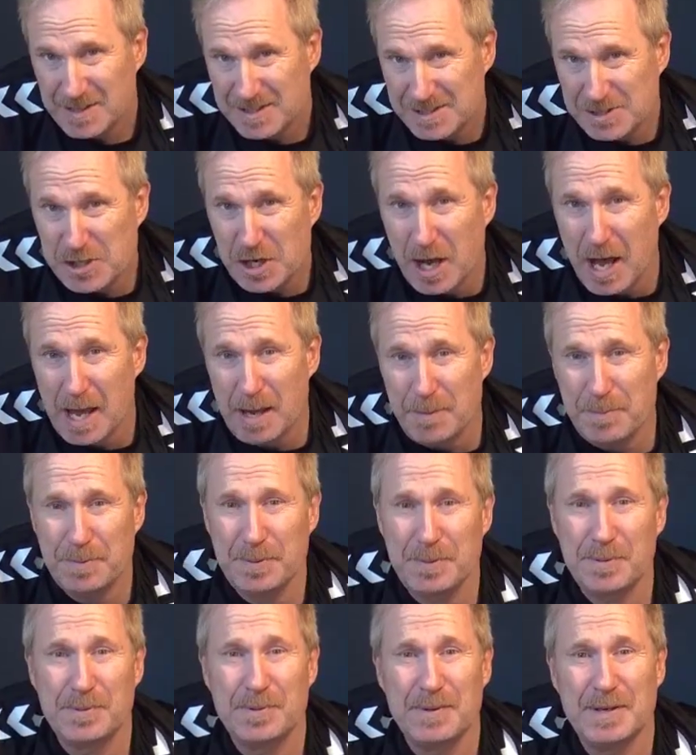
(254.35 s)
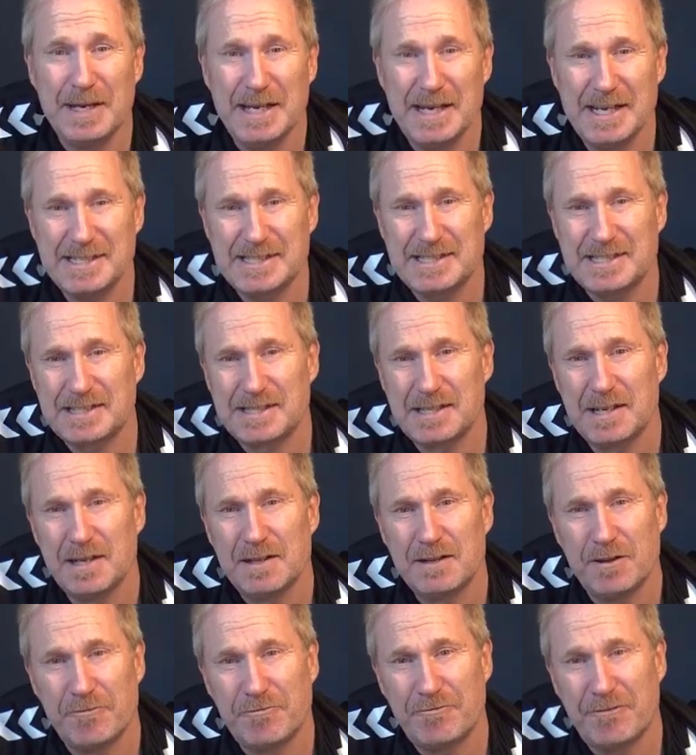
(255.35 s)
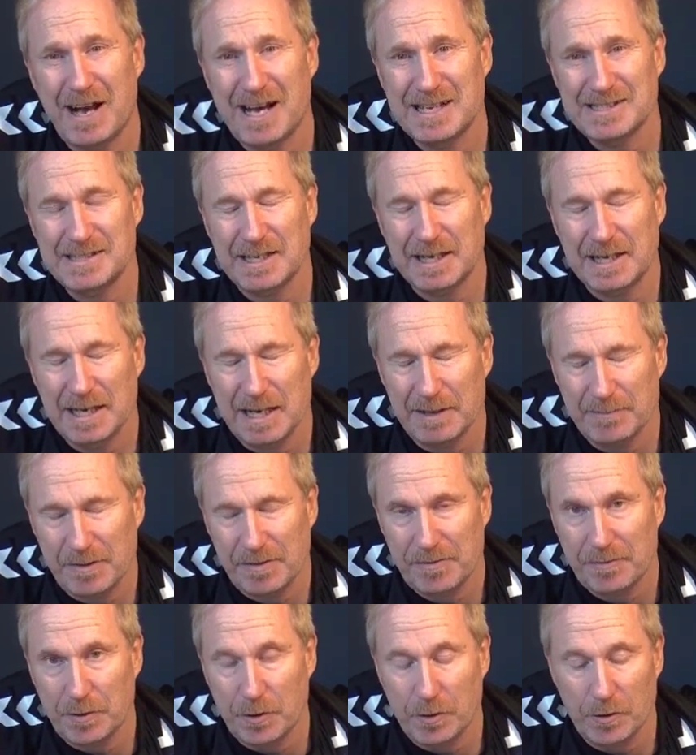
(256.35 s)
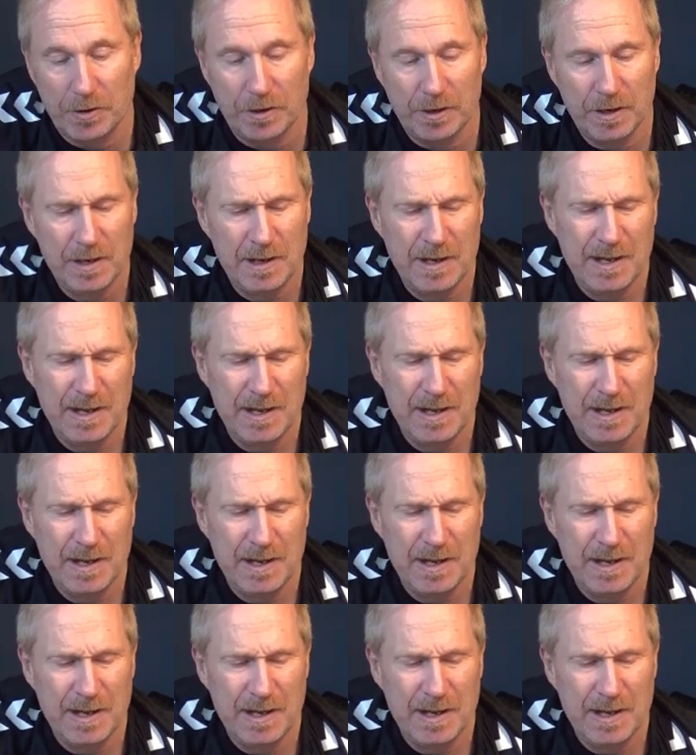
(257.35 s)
type is the fast and clever thrower.